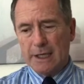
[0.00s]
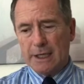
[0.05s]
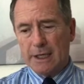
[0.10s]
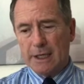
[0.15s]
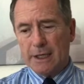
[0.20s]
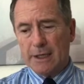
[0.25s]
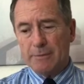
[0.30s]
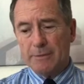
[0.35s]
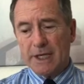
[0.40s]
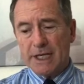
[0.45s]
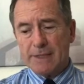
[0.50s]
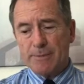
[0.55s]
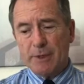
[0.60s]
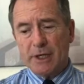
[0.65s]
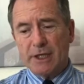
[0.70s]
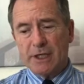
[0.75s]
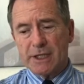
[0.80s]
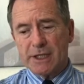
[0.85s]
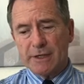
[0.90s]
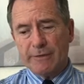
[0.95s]
Um, that's
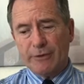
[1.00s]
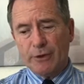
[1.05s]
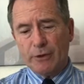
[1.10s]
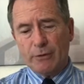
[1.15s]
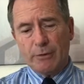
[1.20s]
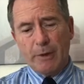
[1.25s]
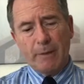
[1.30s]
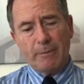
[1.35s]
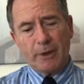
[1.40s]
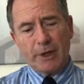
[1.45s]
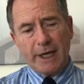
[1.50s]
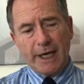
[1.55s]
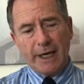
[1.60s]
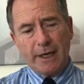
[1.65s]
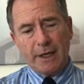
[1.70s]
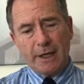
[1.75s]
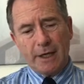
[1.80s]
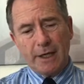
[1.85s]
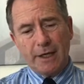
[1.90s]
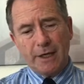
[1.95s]
because if you remember,
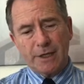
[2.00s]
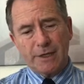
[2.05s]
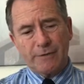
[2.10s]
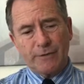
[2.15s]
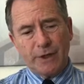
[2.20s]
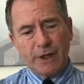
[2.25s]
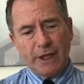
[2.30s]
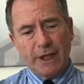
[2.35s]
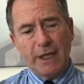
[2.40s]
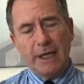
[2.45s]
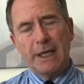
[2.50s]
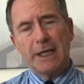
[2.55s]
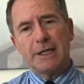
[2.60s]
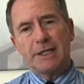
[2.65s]
I, I asked for the